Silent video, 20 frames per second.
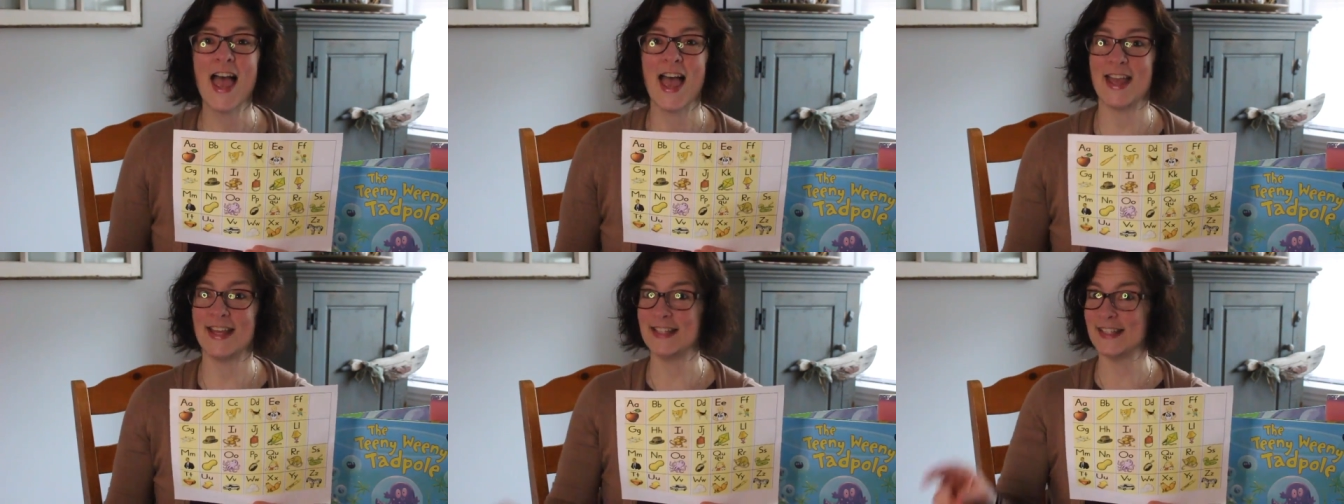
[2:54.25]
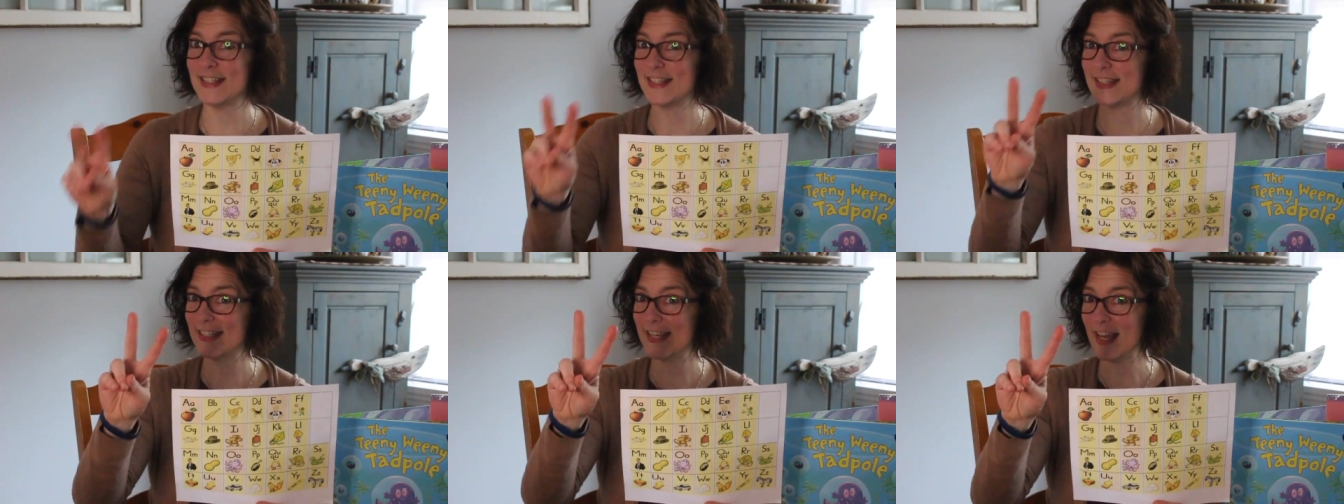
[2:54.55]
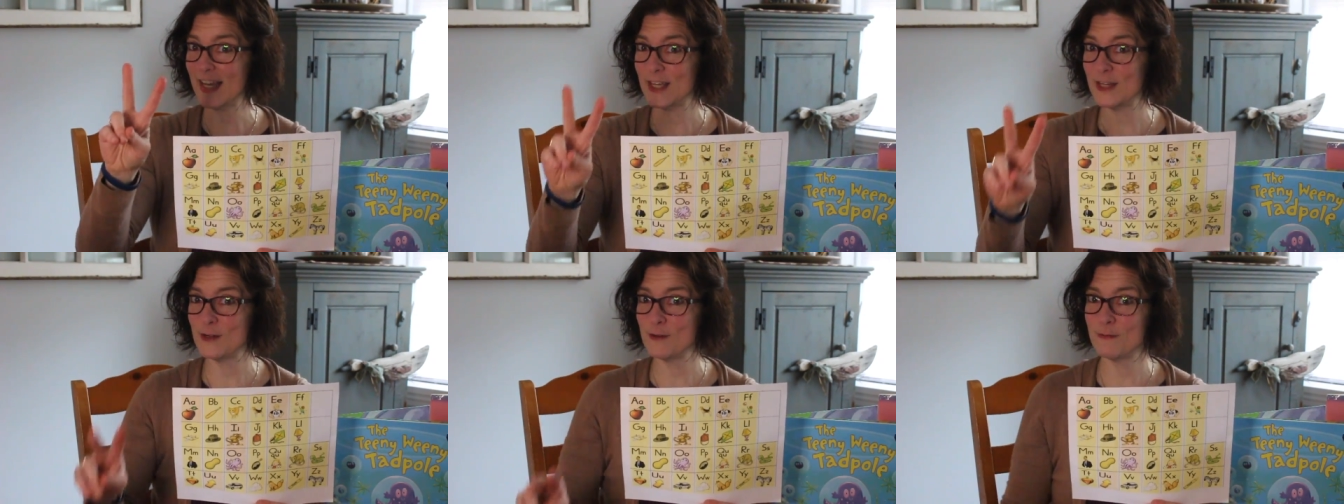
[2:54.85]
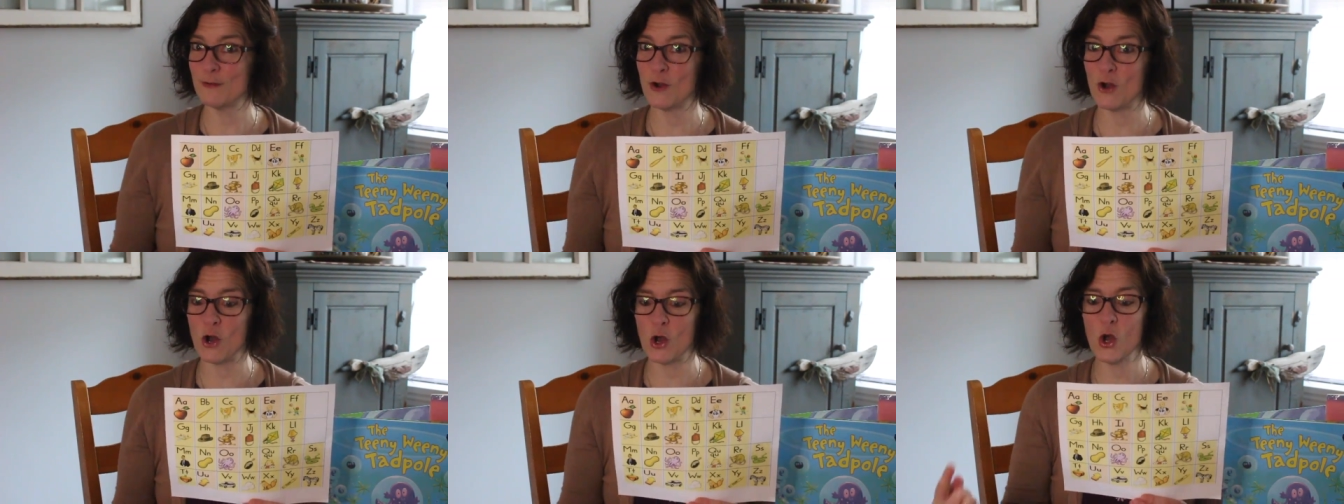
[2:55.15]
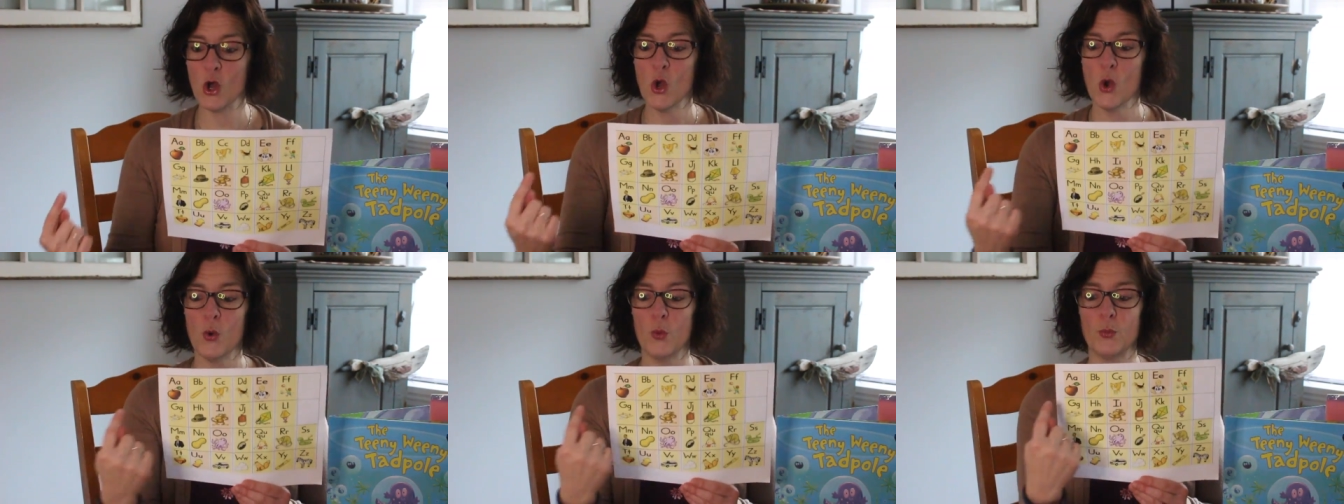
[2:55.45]
And second of
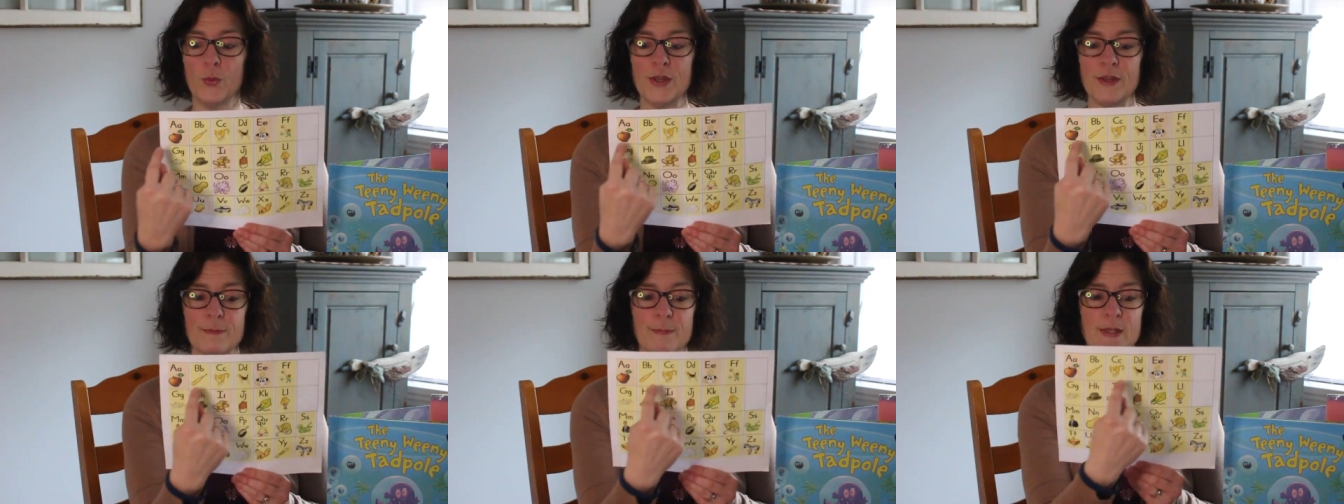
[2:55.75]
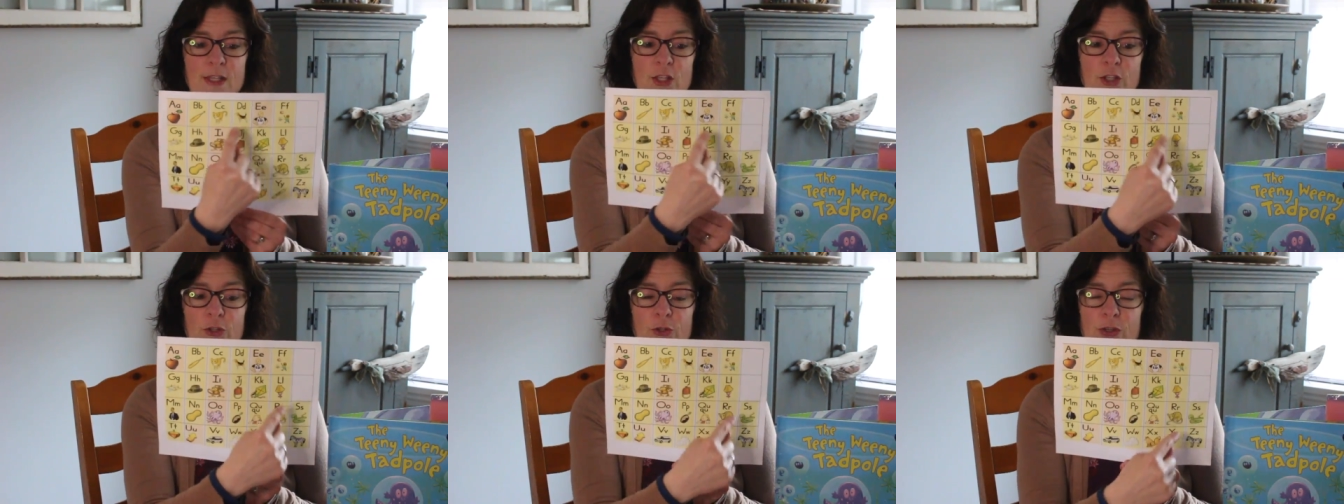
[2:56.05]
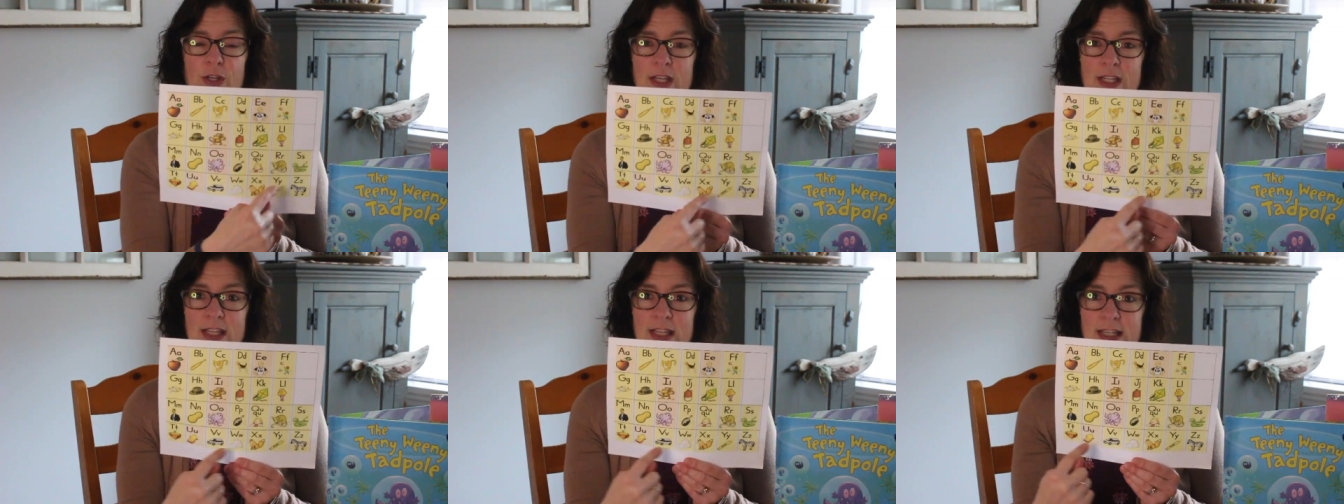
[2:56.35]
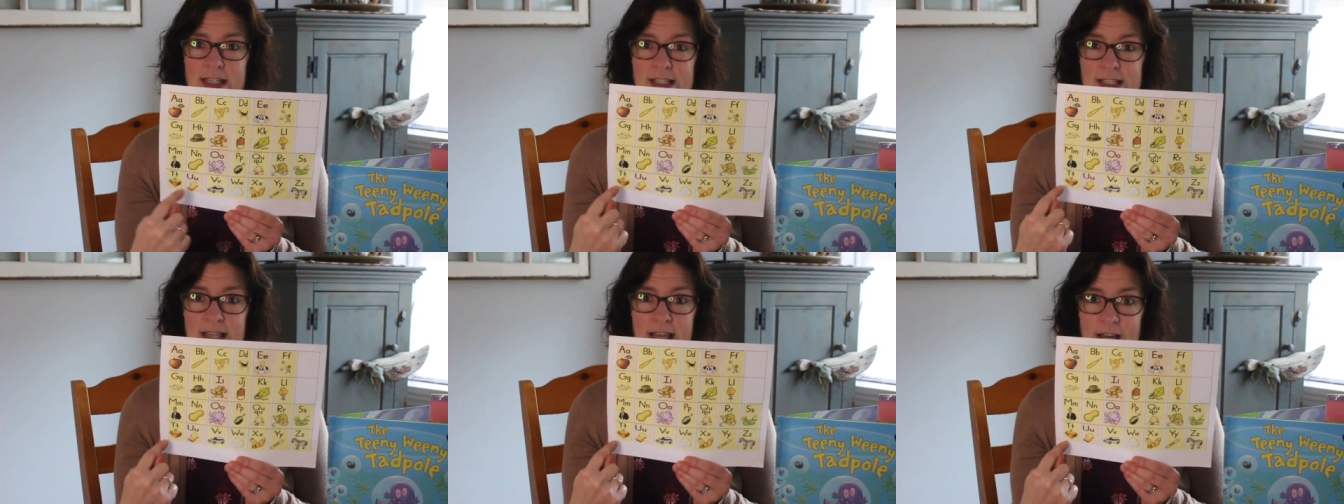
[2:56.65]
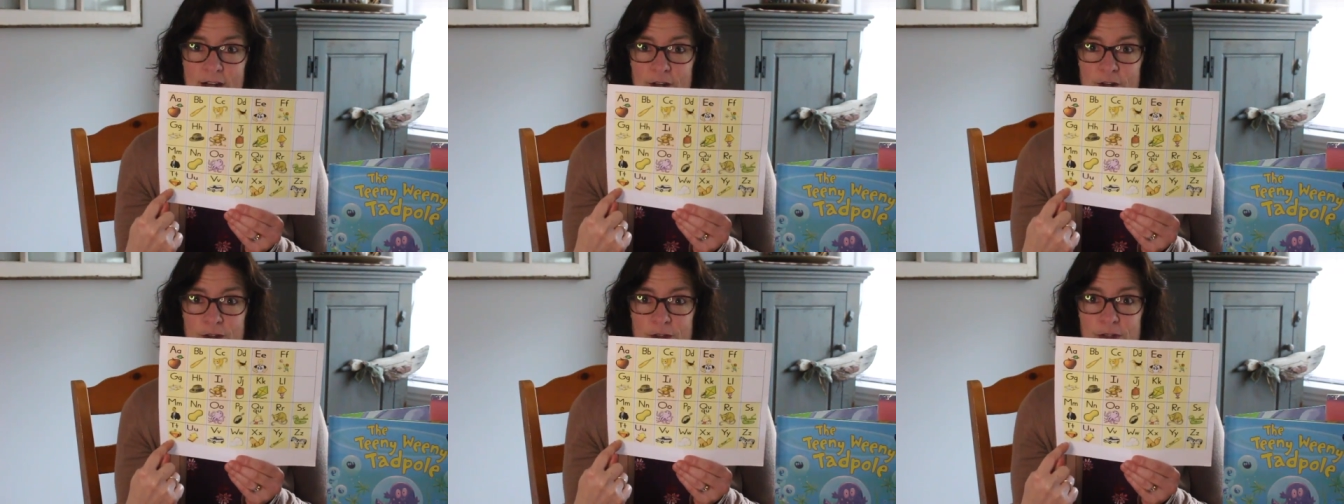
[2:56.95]
all, we have been learning these
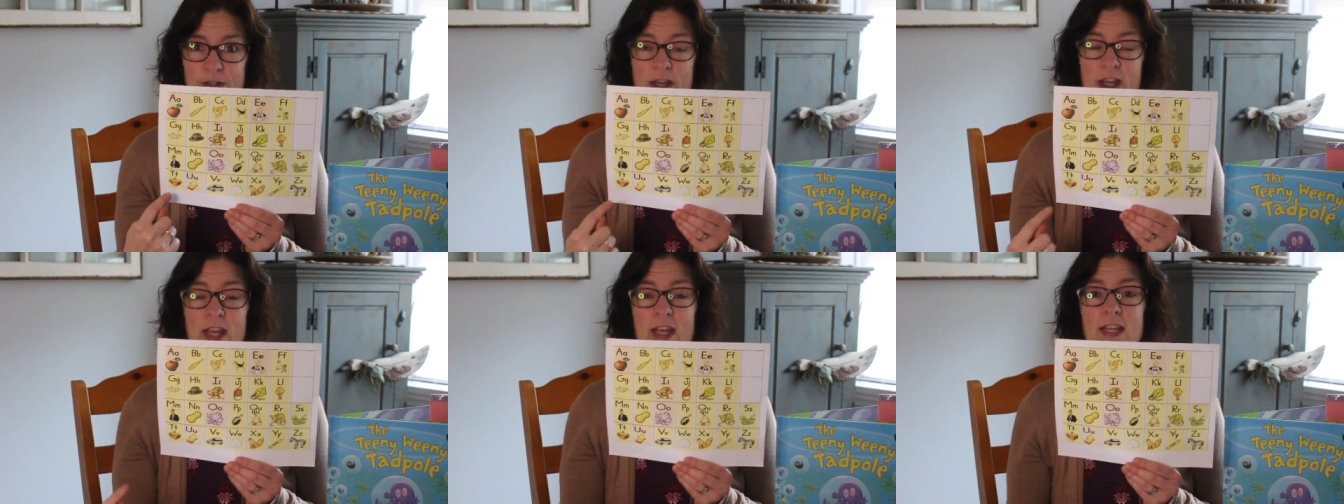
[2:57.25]
letters.